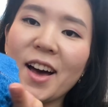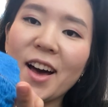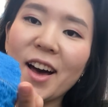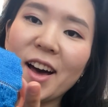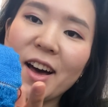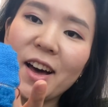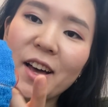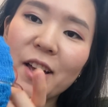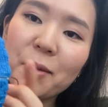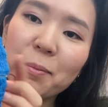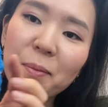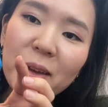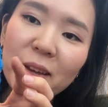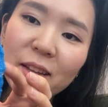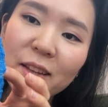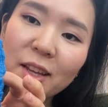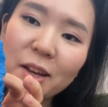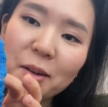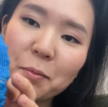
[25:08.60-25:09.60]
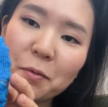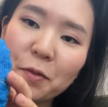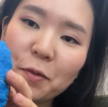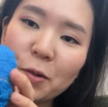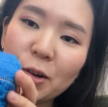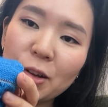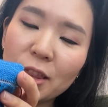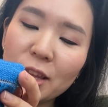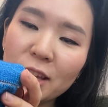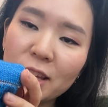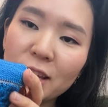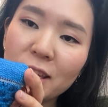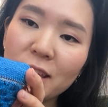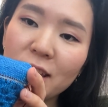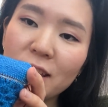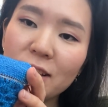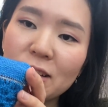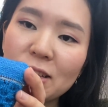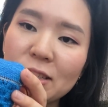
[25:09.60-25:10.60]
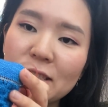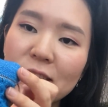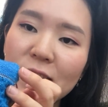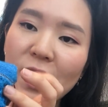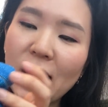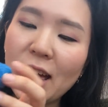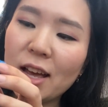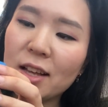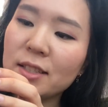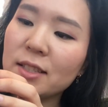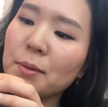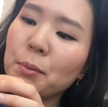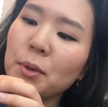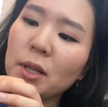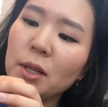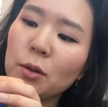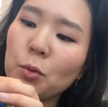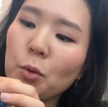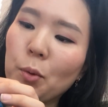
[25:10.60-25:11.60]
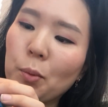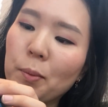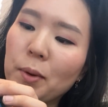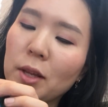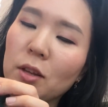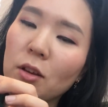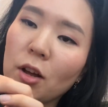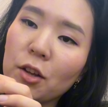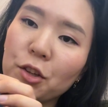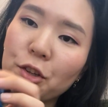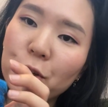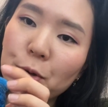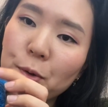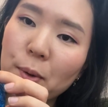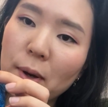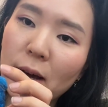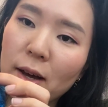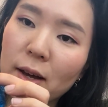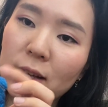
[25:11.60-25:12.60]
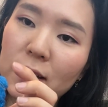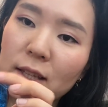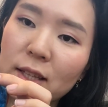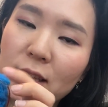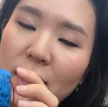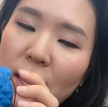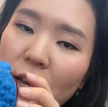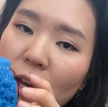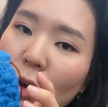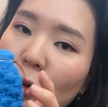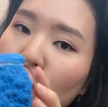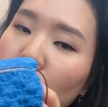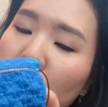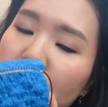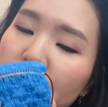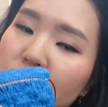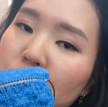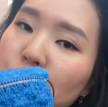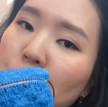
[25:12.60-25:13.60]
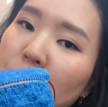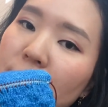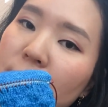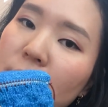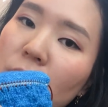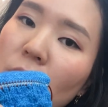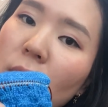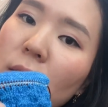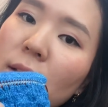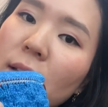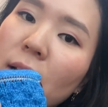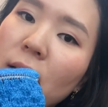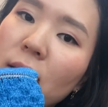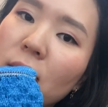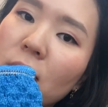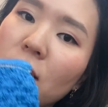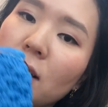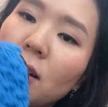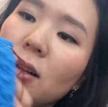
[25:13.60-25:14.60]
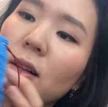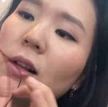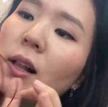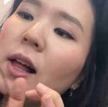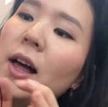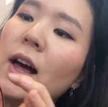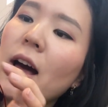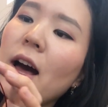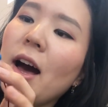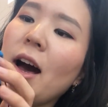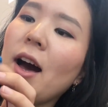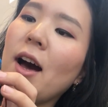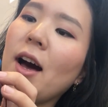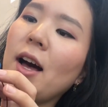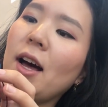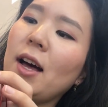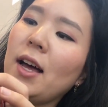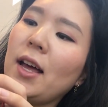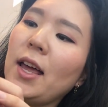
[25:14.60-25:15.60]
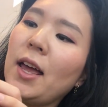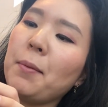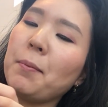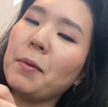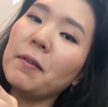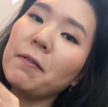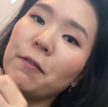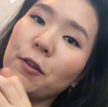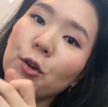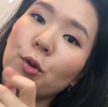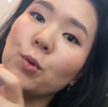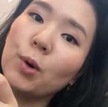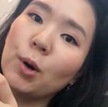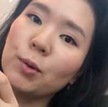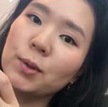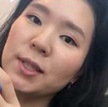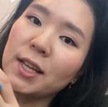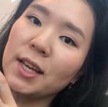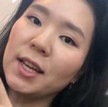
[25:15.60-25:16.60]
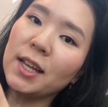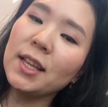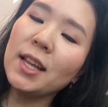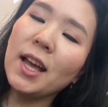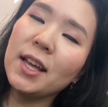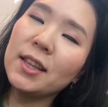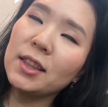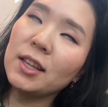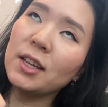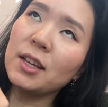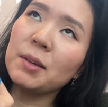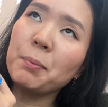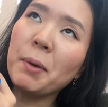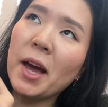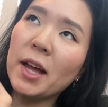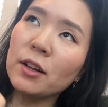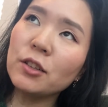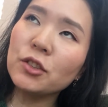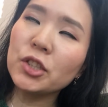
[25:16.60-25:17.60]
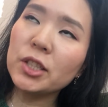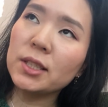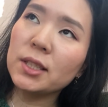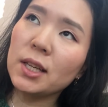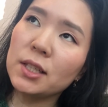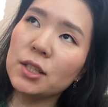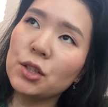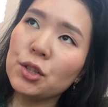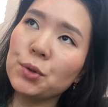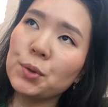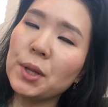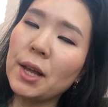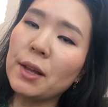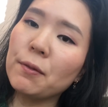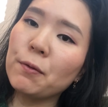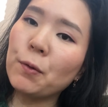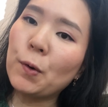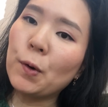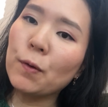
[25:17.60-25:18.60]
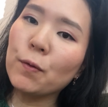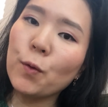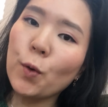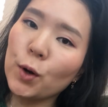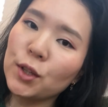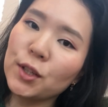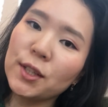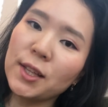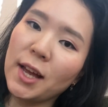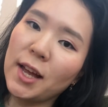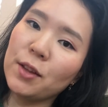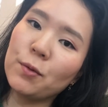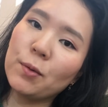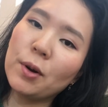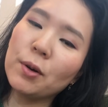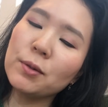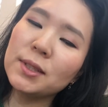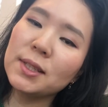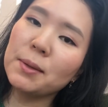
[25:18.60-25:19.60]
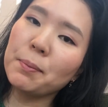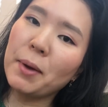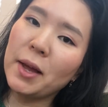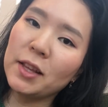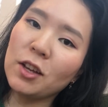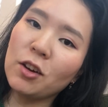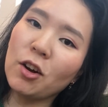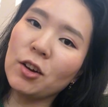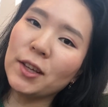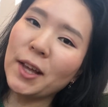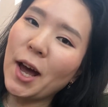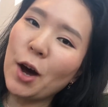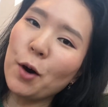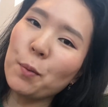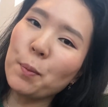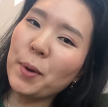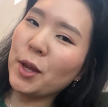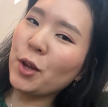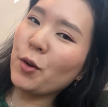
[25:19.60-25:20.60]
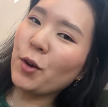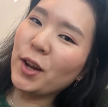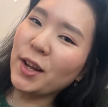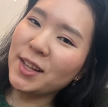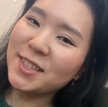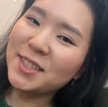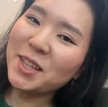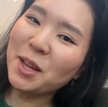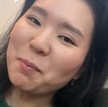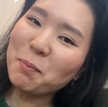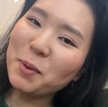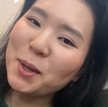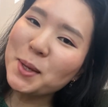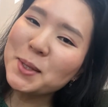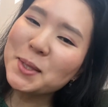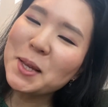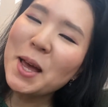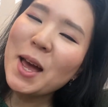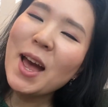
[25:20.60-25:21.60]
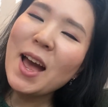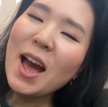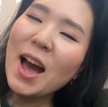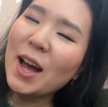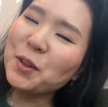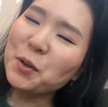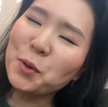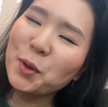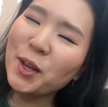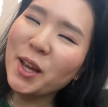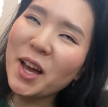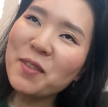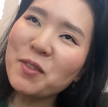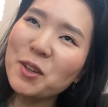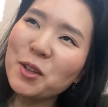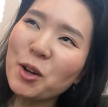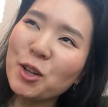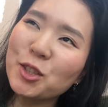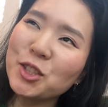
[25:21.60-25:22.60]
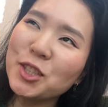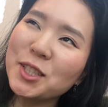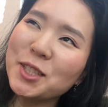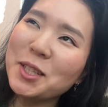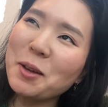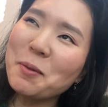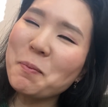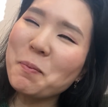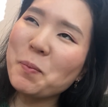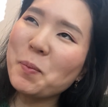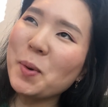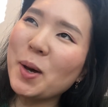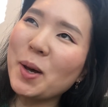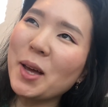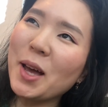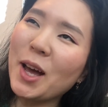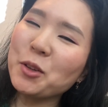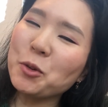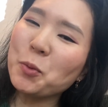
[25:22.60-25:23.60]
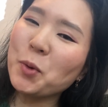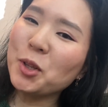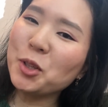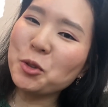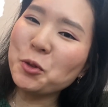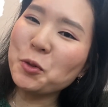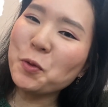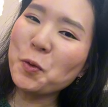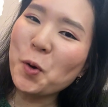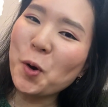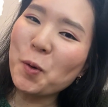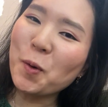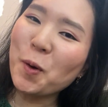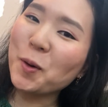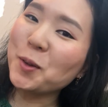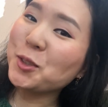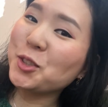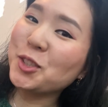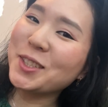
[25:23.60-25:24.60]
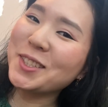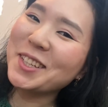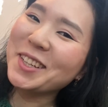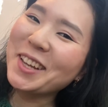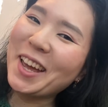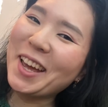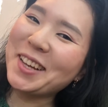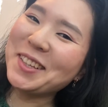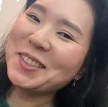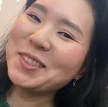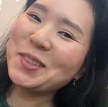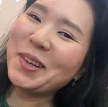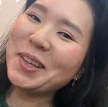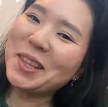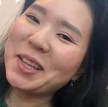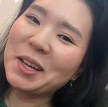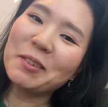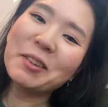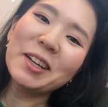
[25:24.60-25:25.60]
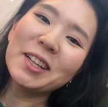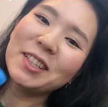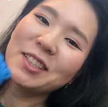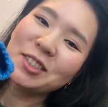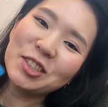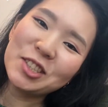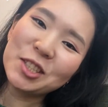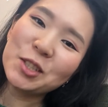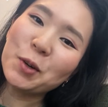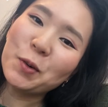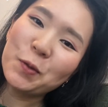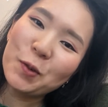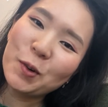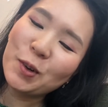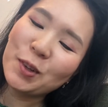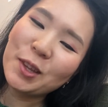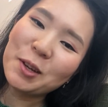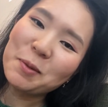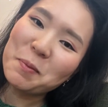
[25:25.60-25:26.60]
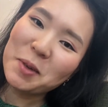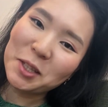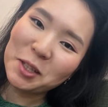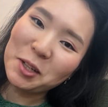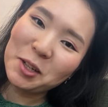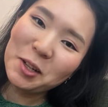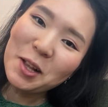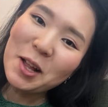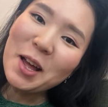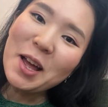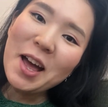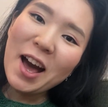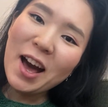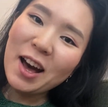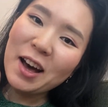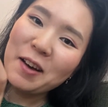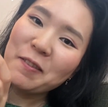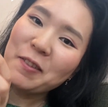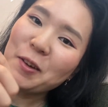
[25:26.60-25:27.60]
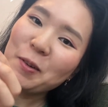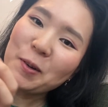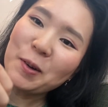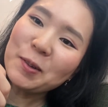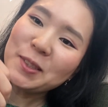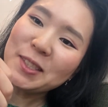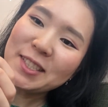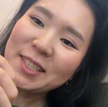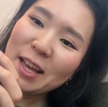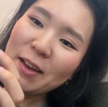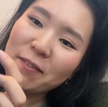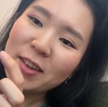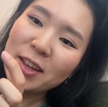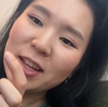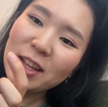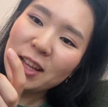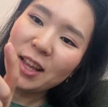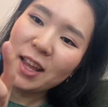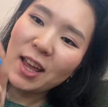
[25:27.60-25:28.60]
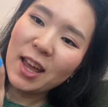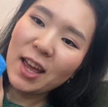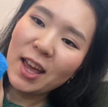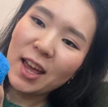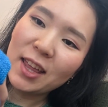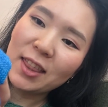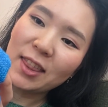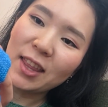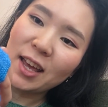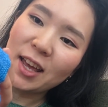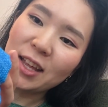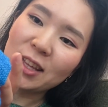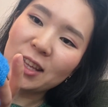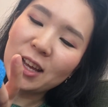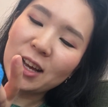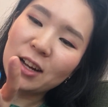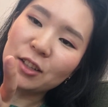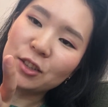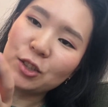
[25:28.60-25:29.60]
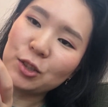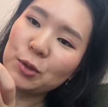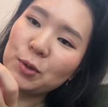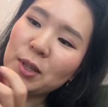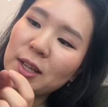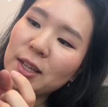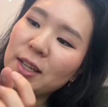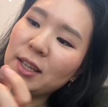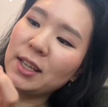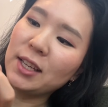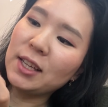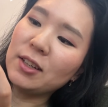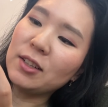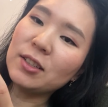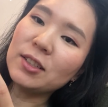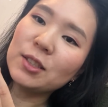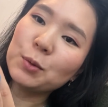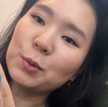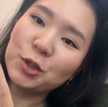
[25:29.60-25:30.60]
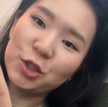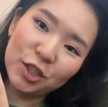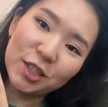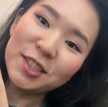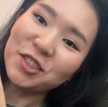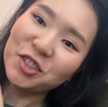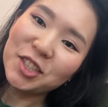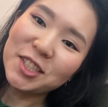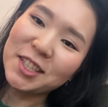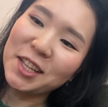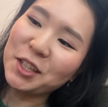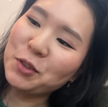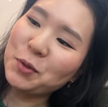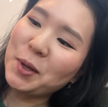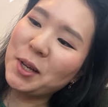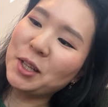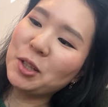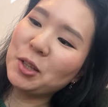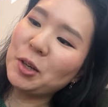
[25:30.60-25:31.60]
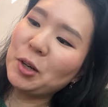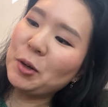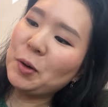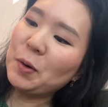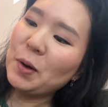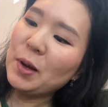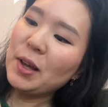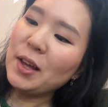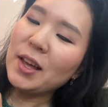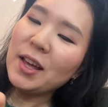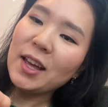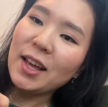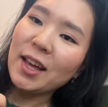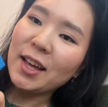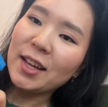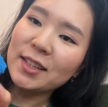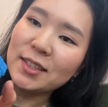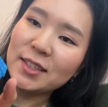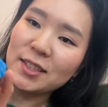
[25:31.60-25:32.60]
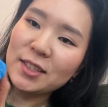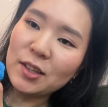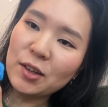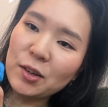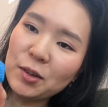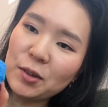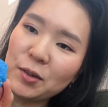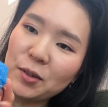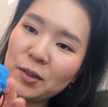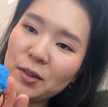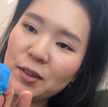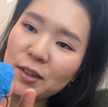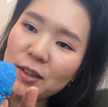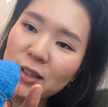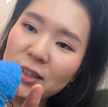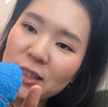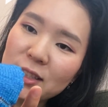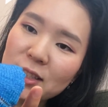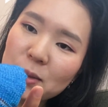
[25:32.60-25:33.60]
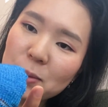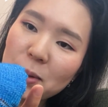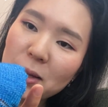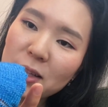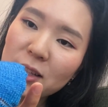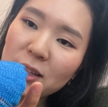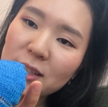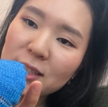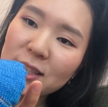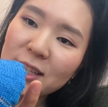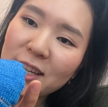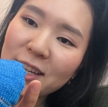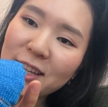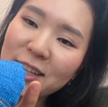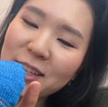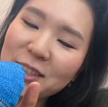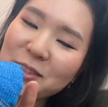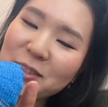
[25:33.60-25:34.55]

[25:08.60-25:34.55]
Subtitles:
I picked up for the heels, and somebody told me not to take out this waist yarn until I'm a few rows in, and the pattern just says to knit for 4 to 10 rows depending on how big your instep is. I don't think I have a large instep, but I don't want to do 4 rows just in case, so I think I'm gonna just go for the middle of the row 7, and then I'll do the heels, which is just like doing a toe. And so that's what it looks like.